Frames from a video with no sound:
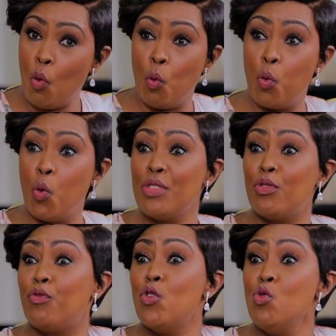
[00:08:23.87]

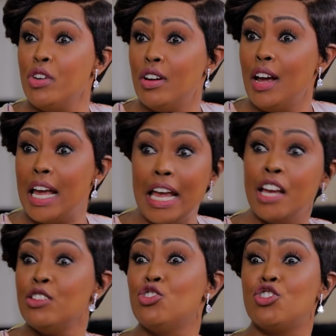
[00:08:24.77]
with food
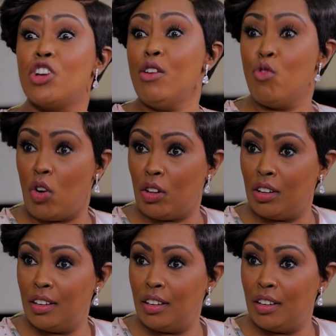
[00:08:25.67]
in general.